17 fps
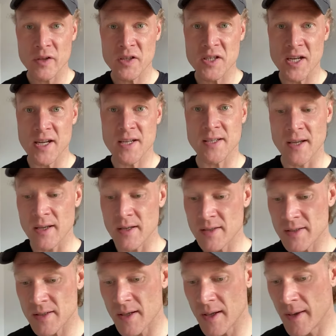
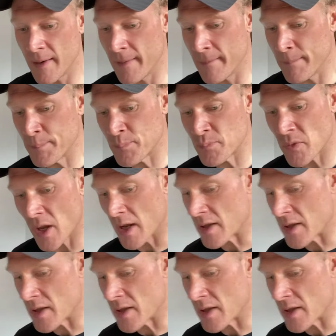Jesus. And